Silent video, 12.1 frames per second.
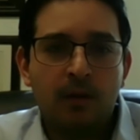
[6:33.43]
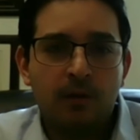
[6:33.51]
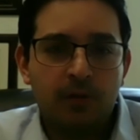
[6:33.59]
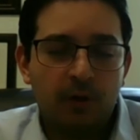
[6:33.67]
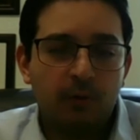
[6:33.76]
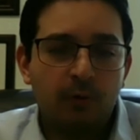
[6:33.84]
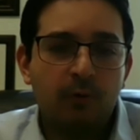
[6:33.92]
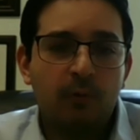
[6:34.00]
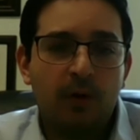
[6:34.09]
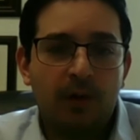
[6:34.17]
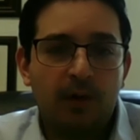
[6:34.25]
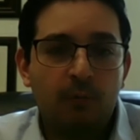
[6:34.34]

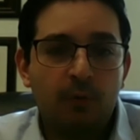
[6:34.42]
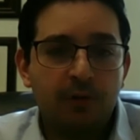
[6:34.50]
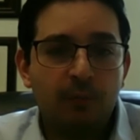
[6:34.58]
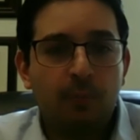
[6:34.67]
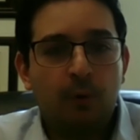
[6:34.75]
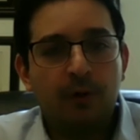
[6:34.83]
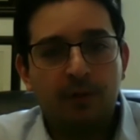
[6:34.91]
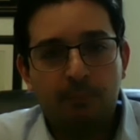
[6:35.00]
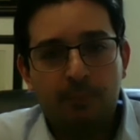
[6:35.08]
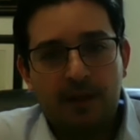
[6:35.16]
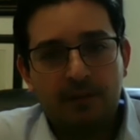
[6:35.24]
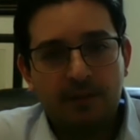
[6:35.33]
So, uh, what's important
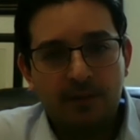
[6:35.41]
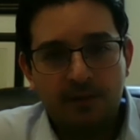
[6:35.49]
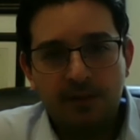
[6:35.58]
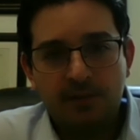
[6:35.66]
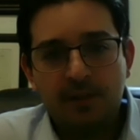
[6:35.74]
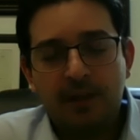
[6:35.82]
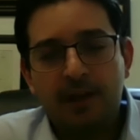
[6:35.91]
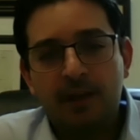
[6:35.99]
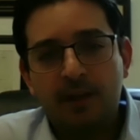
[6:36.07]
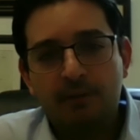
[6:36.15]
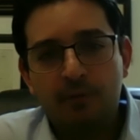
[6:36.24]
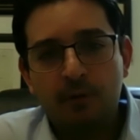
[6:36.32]
about this is that
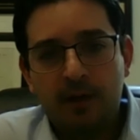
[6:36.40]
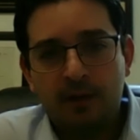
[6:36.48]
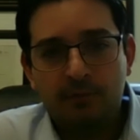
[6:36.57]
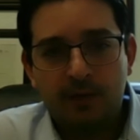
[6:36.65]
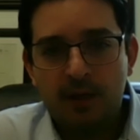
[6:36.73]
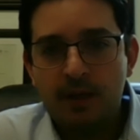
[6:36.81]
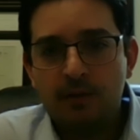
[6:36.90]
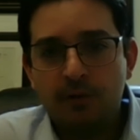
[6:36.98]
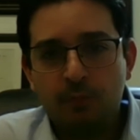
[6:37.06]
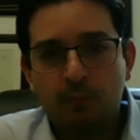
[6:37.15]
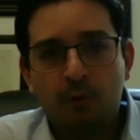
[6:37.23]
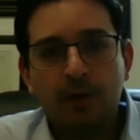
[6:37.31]
if you have a
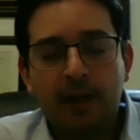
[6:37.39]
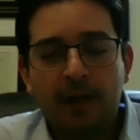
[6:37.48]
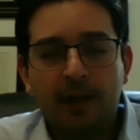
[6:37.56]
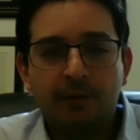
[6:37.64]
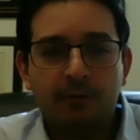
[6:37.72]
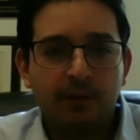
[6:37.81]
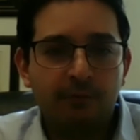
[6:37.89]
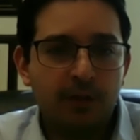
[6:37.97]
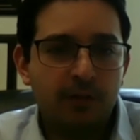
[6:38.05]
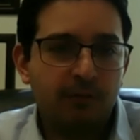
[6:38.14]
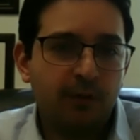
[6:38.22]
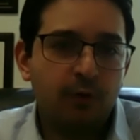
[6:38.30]
small gathering of
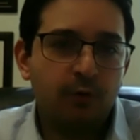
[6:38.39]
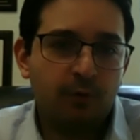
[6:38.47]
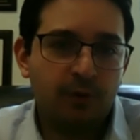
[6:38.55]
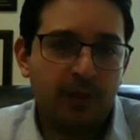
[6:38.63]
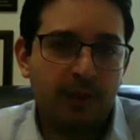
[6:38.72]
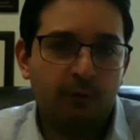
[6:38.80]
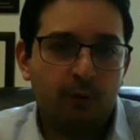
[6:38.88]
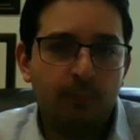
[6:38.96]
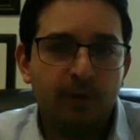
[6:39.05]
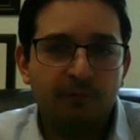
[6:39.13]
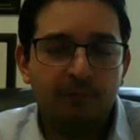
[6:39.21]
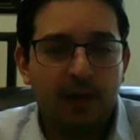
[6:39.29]
individuals that have all
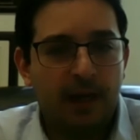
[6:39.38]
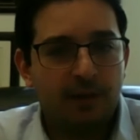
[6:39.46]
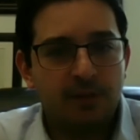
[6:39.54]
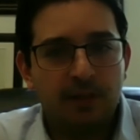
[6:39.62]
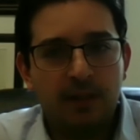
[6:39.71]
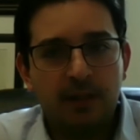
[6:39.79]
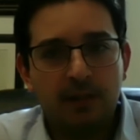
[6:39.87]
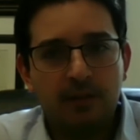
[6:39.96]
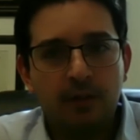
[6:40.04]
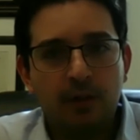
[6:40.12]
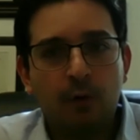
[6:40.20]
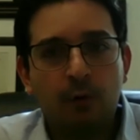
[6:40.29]
been vaccinated,
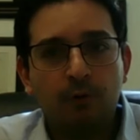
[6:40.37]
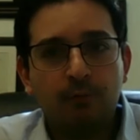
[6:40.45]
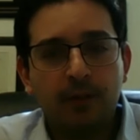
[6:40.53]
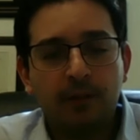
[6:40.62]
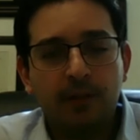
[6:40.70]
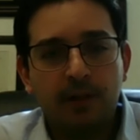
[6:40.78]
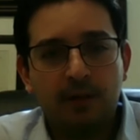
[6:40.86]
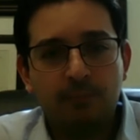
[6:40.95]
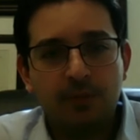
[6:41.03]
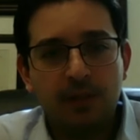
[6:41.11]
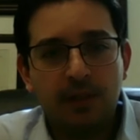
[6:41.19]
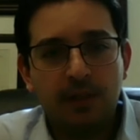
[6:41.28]
the goal really
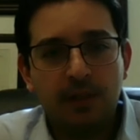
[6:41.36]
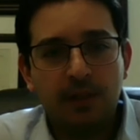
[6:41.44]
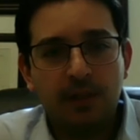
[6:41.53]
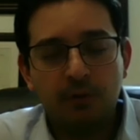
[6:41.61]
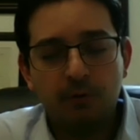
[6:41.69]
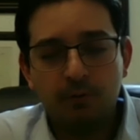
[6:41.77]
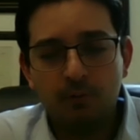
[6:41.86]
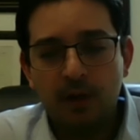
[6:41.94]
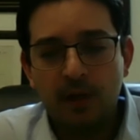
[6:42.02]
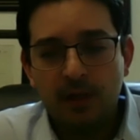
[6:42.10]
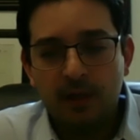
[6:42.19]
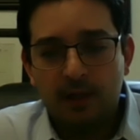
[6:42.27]
comes down to
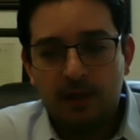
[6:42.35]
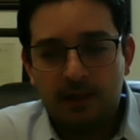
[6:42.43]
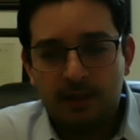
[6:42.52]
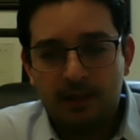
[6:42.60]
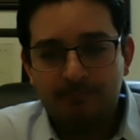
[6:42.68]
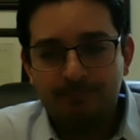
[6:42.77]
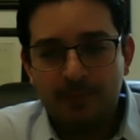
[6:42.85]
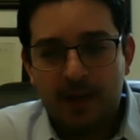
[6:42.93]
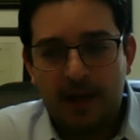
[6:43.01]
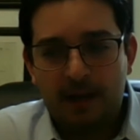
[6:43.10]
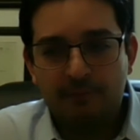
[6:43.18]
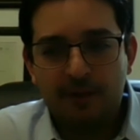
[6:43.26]
um,
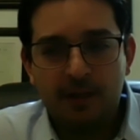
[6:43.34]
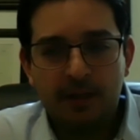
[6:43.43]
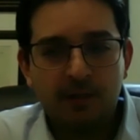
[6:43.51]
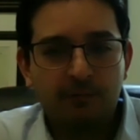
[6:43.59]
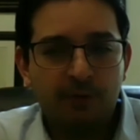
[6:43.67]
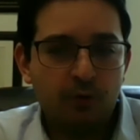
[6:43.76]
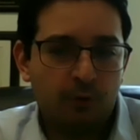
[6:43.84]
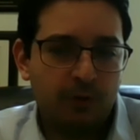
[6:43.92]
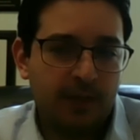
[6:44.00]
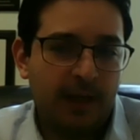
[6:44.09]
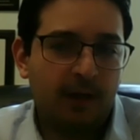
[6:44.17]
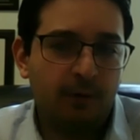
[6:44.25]
having individuals
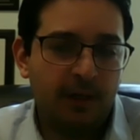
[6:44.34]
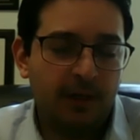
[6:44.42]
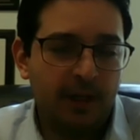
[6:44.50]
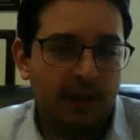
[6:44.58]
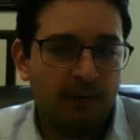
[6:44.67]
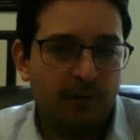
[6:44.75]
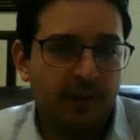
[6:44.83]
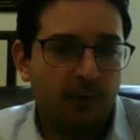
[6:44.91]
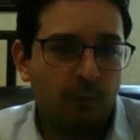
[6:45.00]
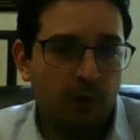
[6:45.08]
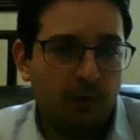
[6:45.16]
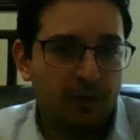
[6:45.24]
now in an area
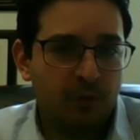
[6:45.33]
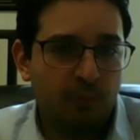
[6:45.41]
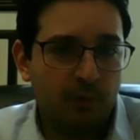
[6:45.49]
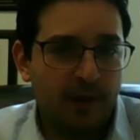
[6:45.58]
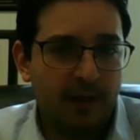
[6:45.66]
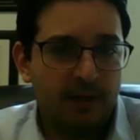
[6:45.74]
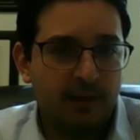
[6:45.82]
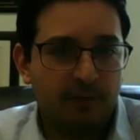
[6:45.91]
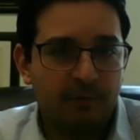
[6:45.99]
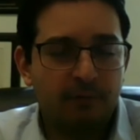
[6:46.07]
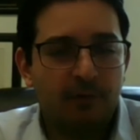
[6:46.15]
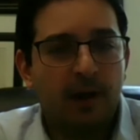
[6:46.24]
where spread
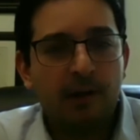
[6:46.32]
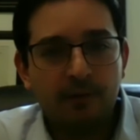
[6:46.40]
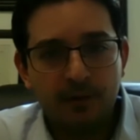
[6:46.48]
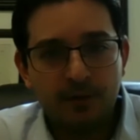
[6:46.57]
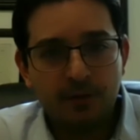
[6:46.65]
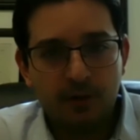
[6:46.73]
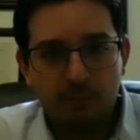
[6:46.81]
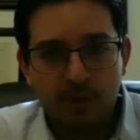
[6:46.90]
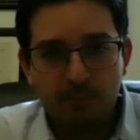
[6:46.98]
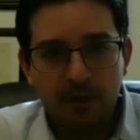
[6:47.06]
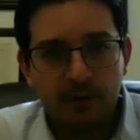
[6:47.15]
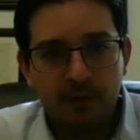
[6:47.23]
of the virus could be
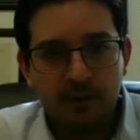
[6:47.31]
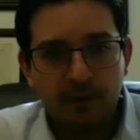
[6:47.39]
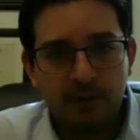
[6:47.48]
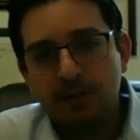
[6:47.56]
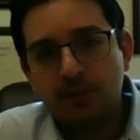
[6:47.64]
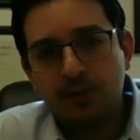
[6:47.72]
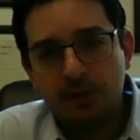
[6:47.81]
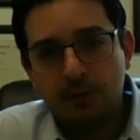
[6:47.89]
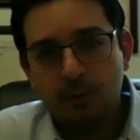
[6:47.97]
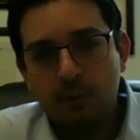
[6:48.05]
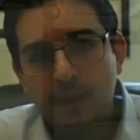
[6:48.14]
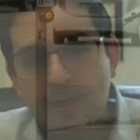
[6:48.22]
minimized. So